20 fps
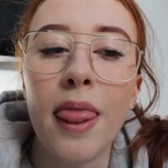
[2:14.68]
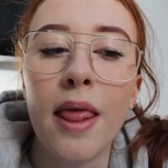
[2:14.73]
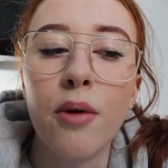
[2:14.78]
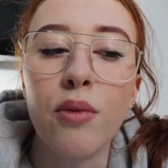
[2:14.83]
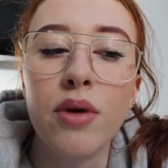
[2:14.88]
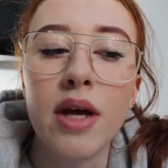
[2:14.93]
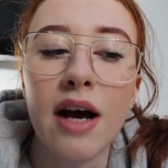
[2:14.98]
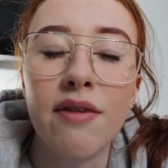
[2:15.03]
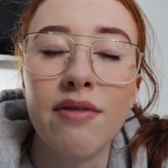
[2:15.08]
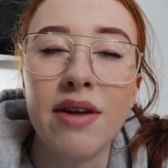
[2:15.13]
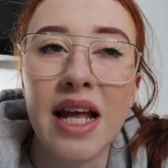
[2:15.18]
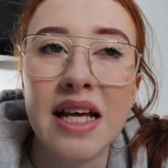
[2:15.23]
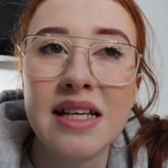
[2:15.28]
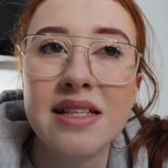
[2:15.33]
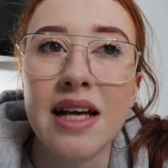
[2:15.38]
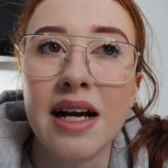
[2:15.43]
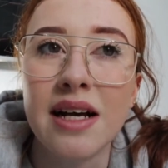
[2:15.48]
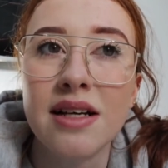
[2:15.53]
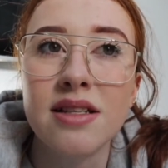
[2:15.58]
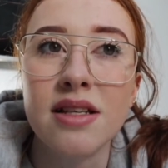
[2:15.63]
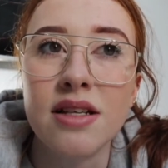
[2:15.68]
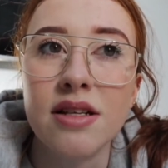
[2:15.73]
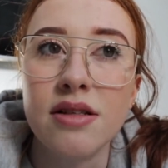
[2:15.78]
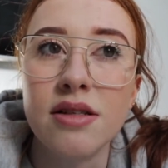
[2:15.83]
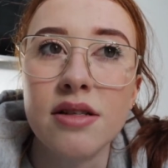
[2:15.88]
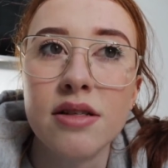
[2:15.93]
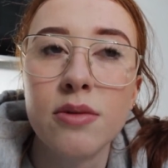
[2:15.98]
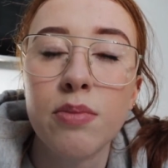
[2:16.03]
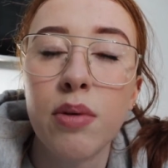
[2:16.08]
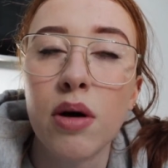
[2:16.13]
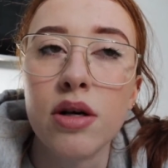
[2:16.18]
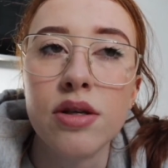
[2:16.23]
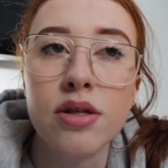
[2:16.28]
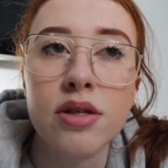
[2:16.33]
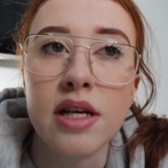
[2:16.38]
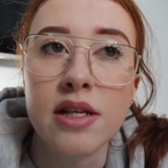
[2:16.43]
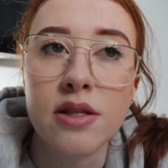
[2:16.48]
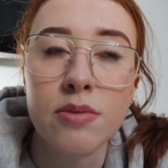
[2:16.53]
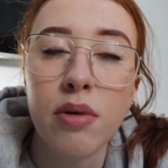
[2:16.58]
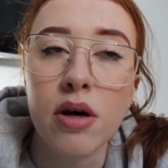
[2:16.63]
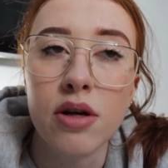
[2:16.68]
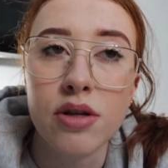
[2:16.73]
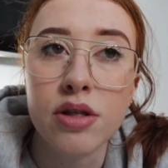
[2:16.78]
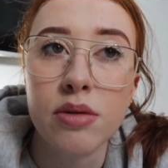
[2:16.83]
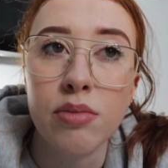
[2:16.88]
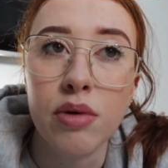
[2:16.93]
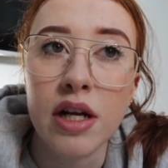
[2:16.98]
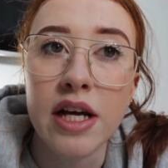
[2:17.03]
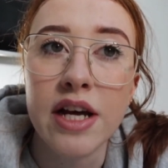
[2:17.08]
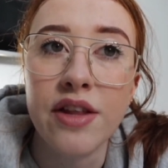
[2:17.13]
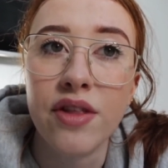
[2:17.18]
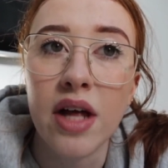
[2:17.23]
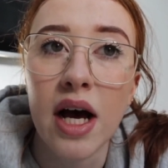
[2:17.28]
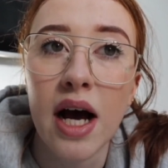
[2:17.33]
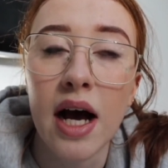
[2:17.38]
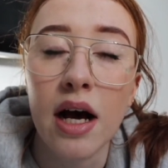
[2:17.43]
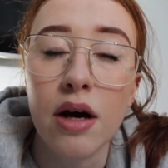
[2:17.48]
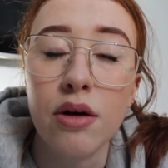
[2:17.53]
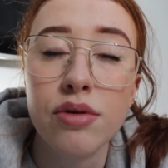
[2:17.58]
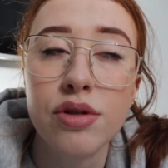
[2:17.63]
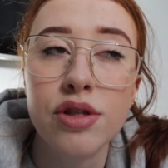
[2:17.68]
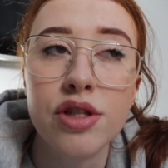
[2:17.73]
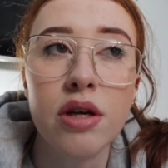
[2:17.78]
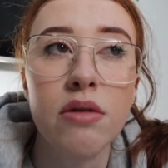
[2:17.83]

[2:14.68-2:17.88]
we have less accidents as possible in the house.